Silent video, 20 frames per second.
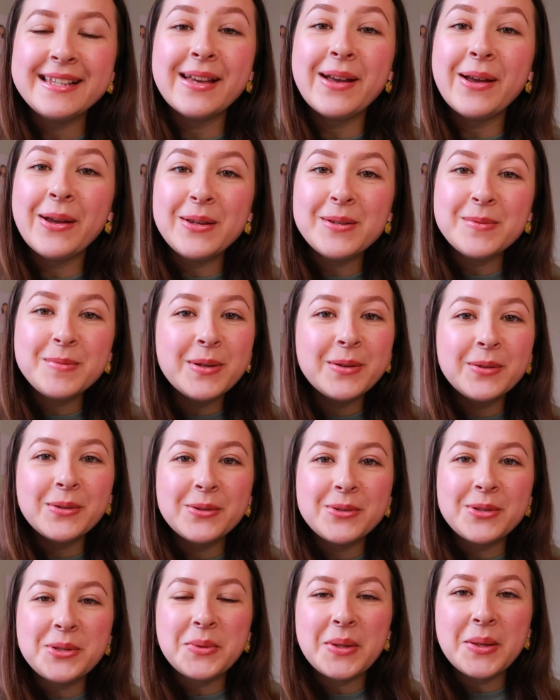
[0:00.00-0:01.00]
I hope you're
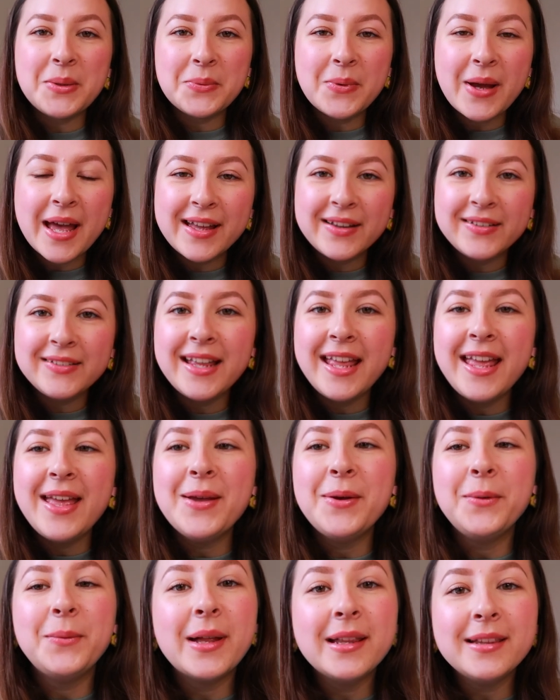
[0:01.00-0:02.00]
all doing well.
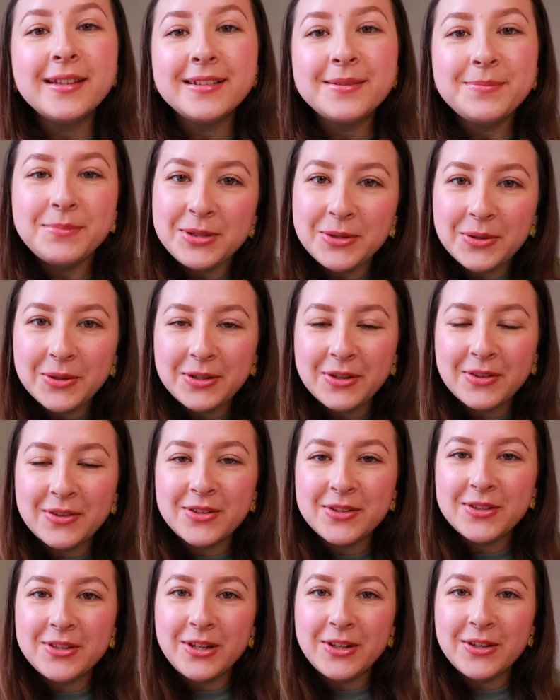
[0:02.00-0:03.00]
Welcome to another
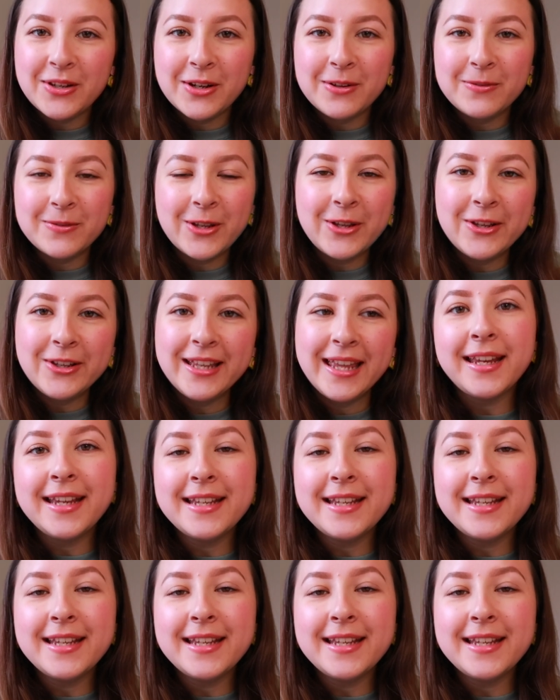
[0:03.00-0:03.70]
studio vlog.